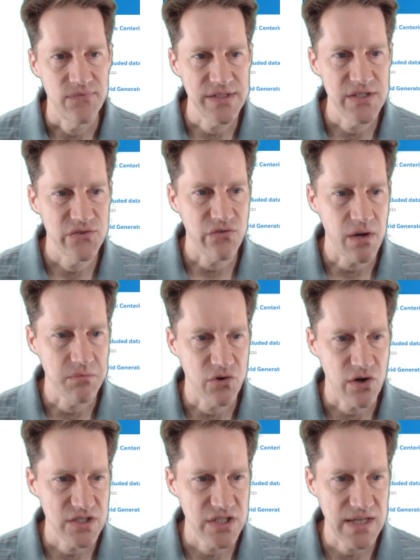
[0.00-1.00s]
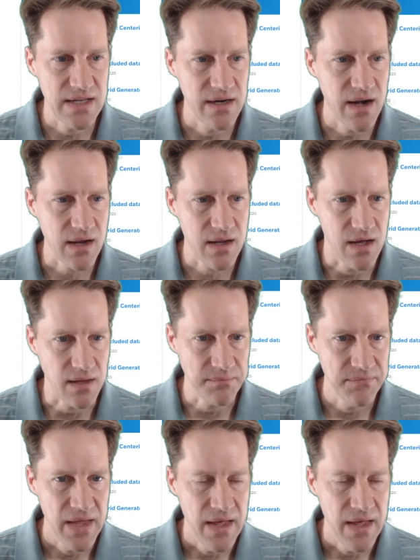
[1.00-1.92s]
This is from CrunchyData.com,